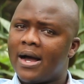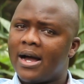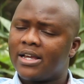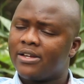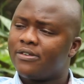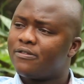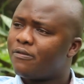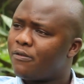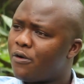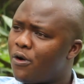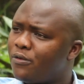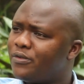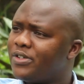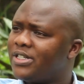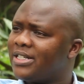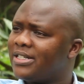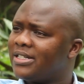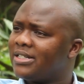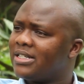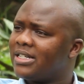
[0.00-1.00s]
involved
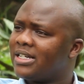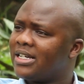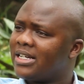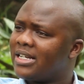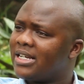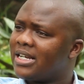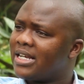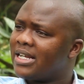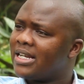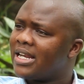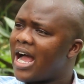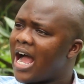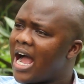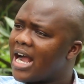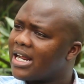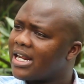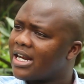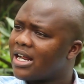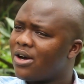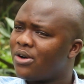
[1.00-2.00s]
in
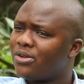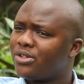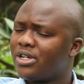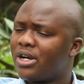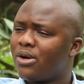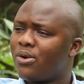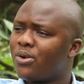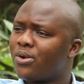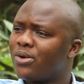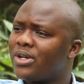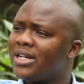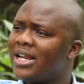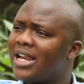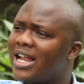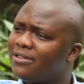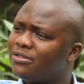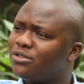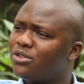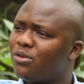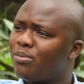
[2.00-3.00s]
agriculture or in
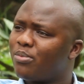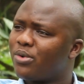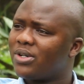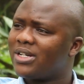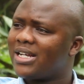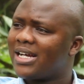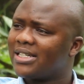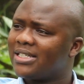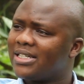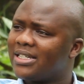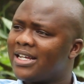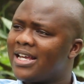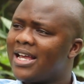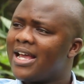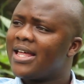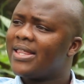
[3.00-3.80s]
livestock production,